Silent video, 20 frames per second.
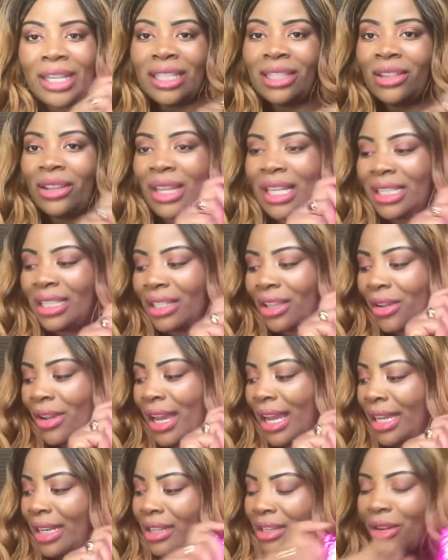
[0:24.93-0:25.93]
So let's go
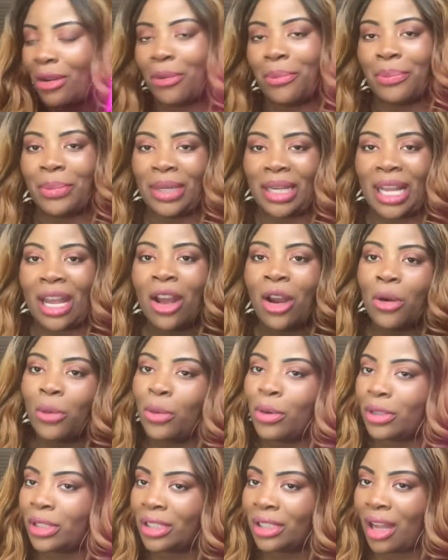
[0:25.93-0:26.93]
ahead and open it.
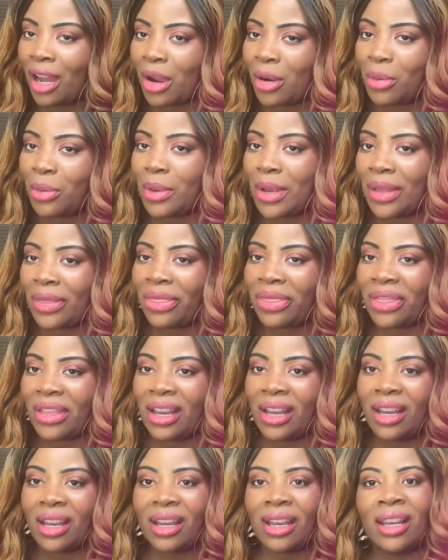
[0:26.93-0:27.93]
We'll start with
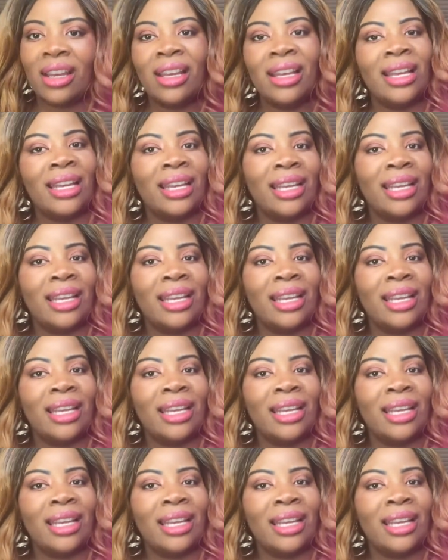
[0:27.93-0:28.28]
the